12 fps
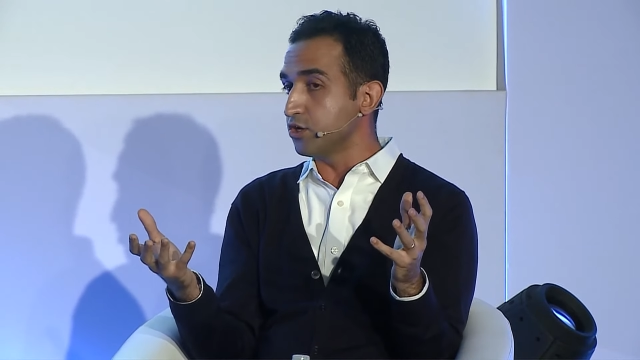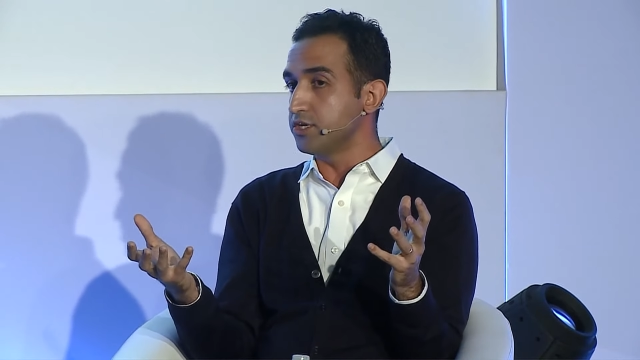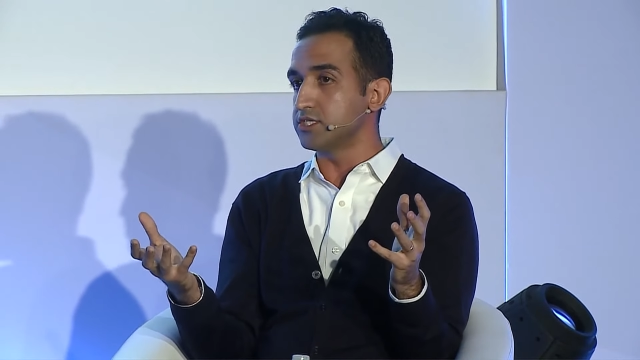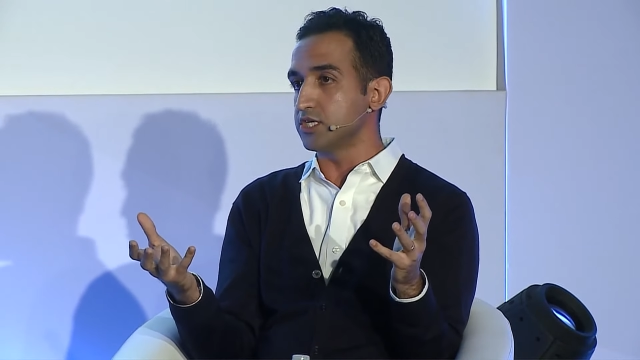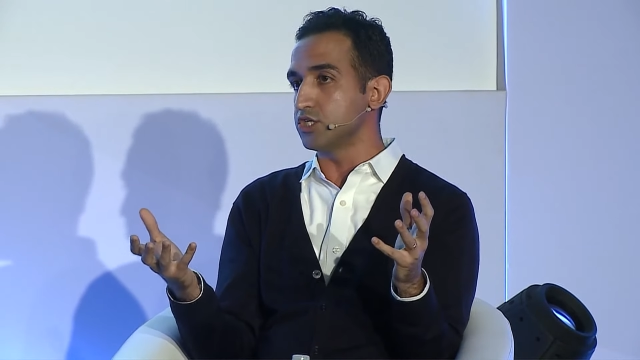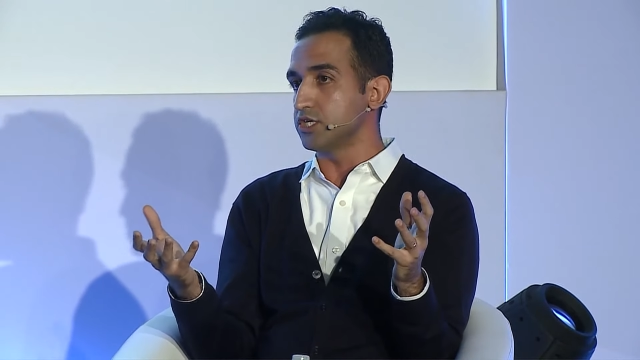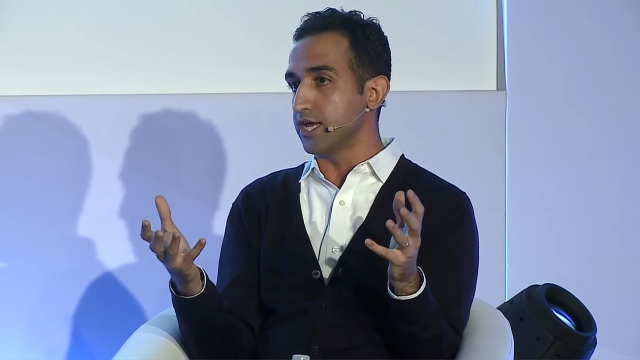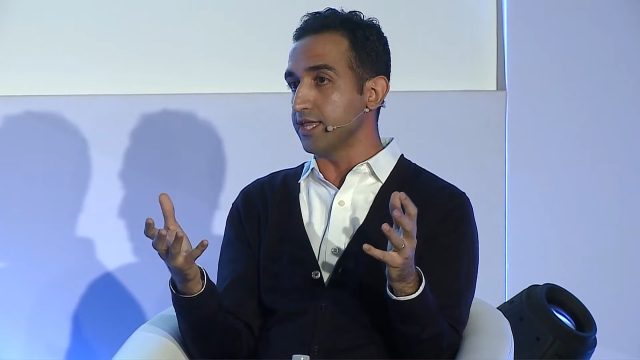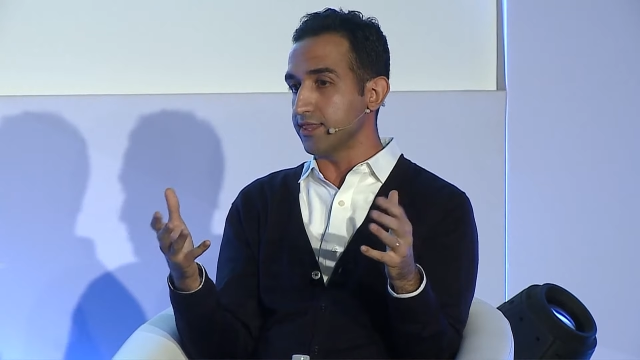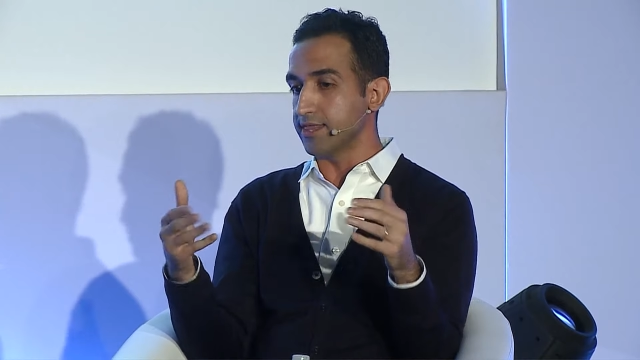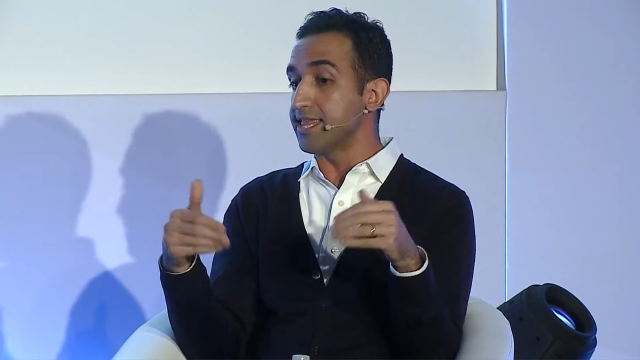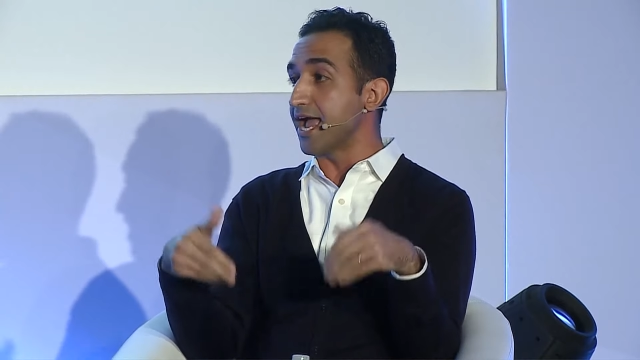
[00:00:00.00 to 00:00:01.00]
decision uh,
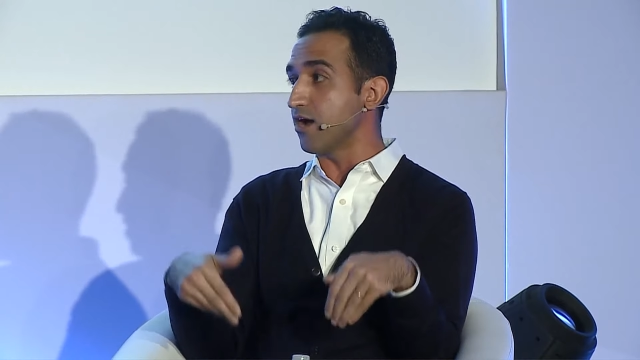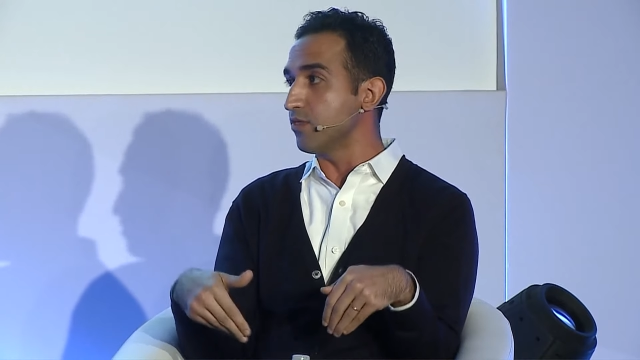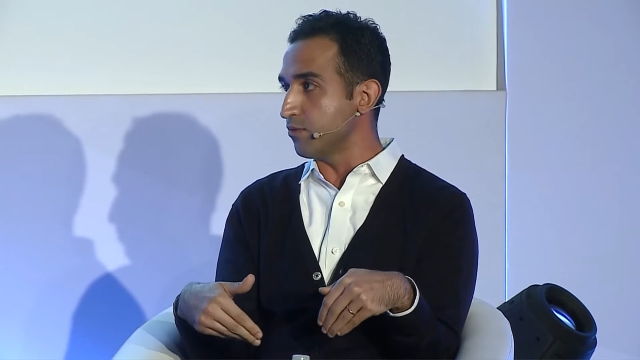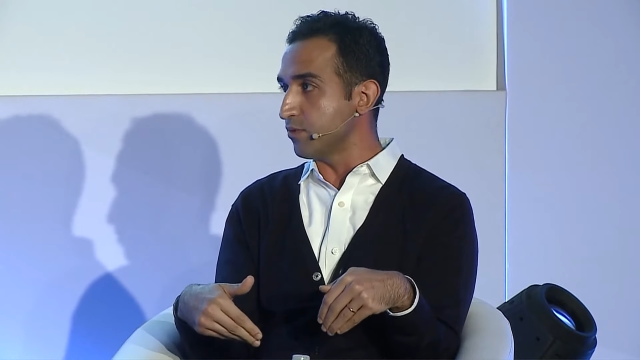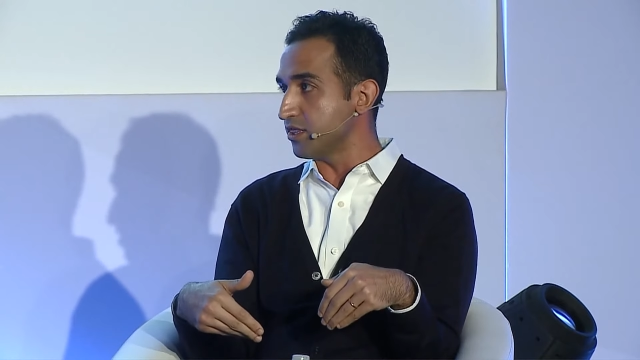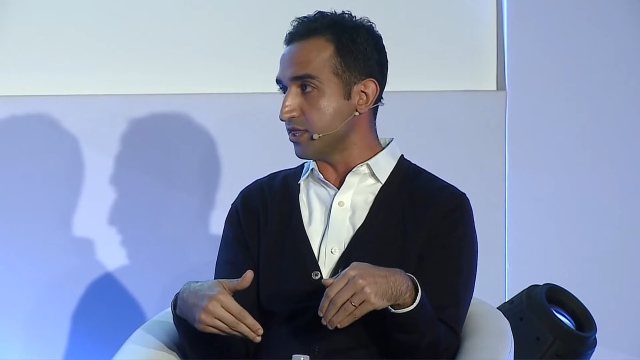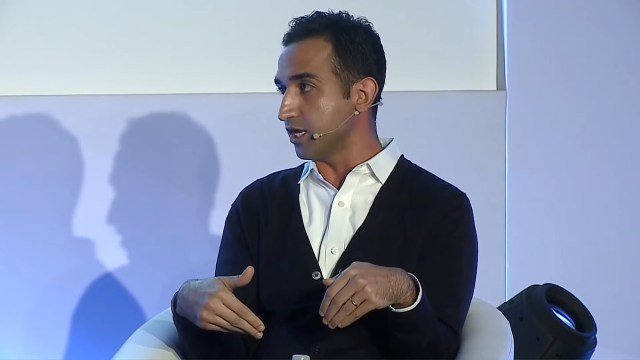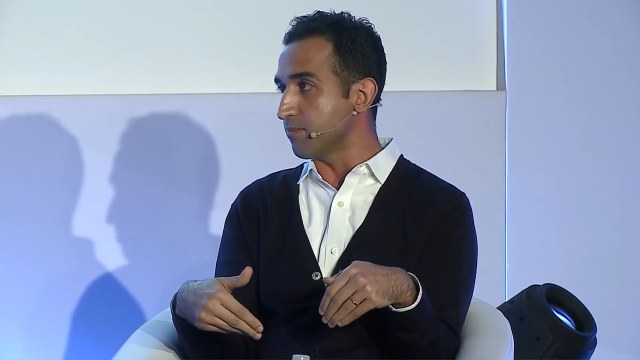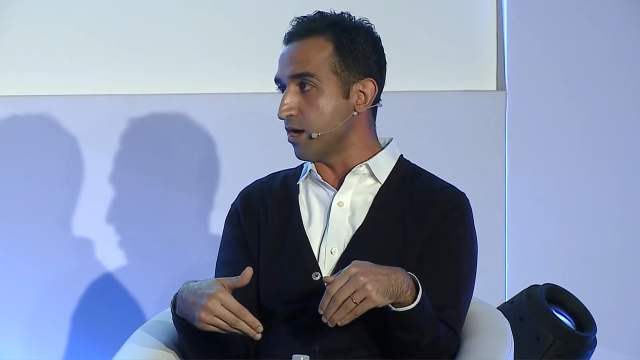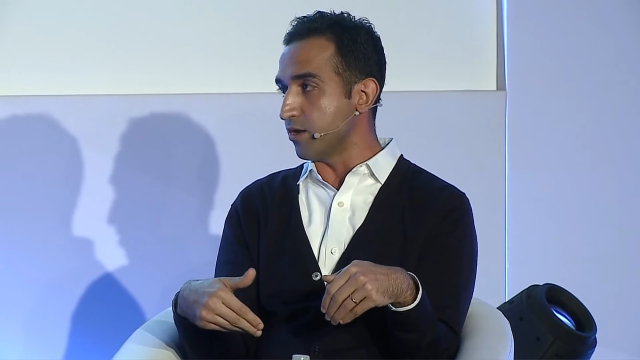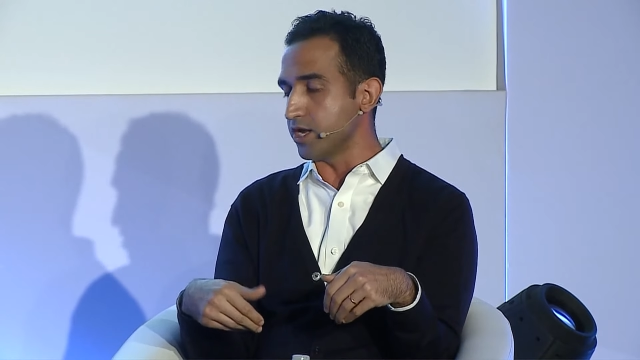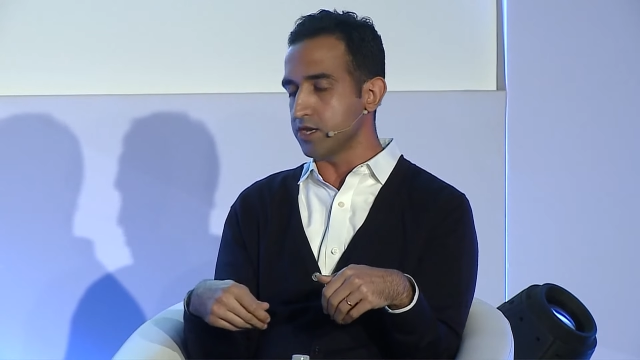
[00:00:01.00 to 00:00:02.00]
now that we think
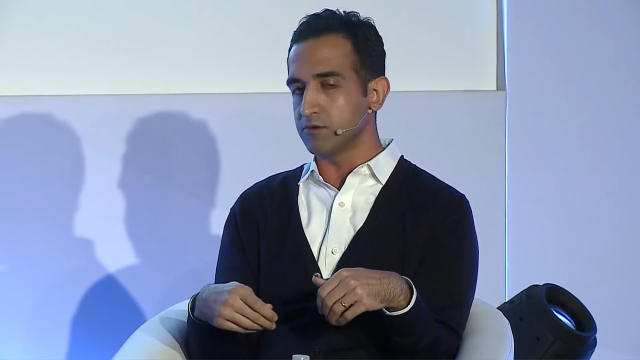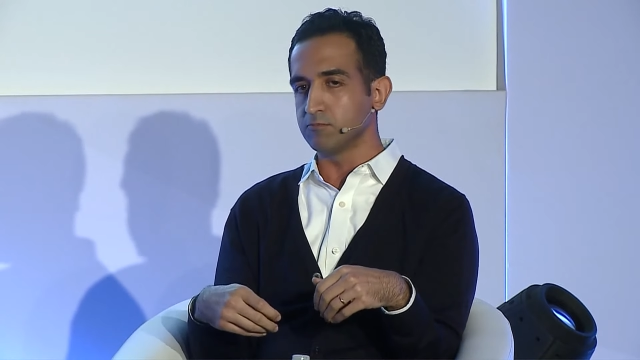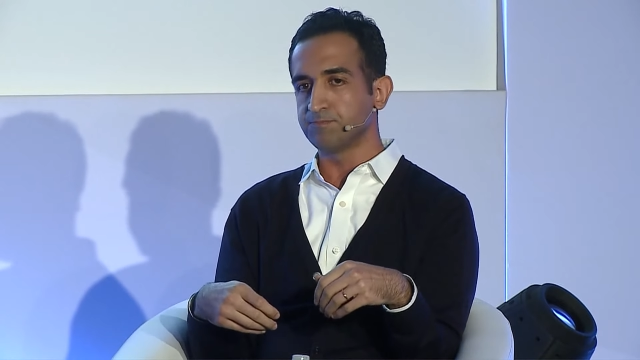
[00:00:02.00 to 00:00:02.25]
about it,